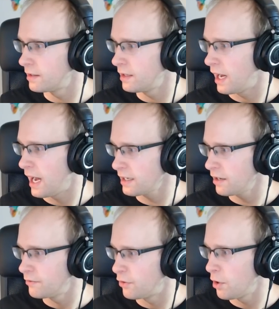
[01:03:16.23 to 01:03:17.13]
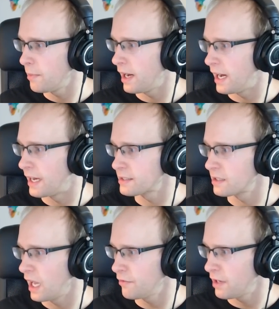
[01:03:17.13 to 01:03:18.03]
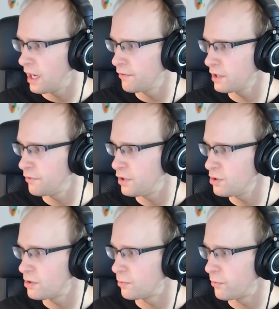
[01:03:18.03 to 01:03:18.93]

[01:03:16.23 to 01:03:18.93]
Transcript: Arka Verma asks, I have a confusion.